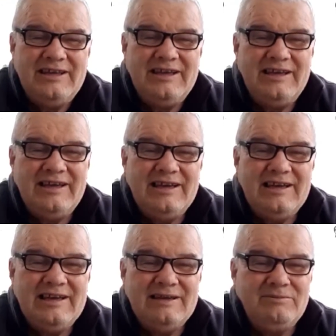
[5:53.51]

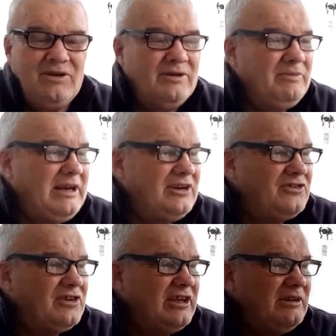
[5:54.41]
Yeah, I
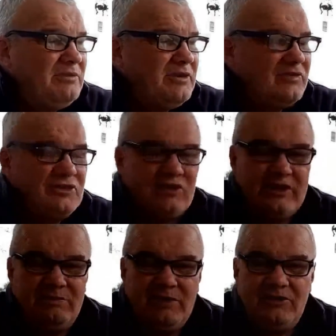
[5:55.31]
managed to get a bit of a
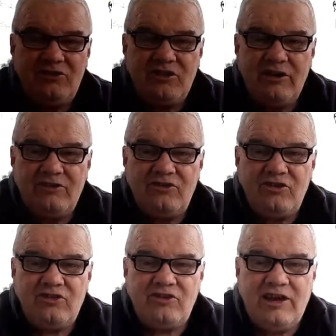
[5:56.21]
sleep in. So it's
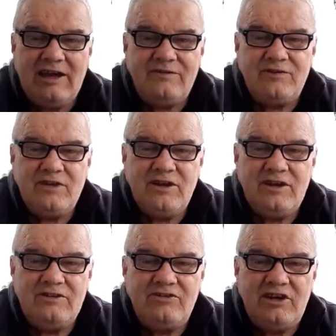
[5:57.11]
just
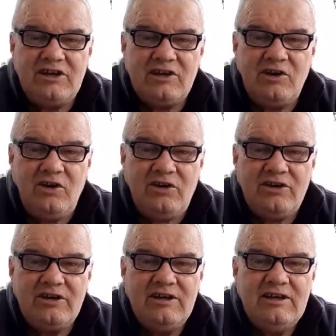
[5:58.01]
after 10 o'clock.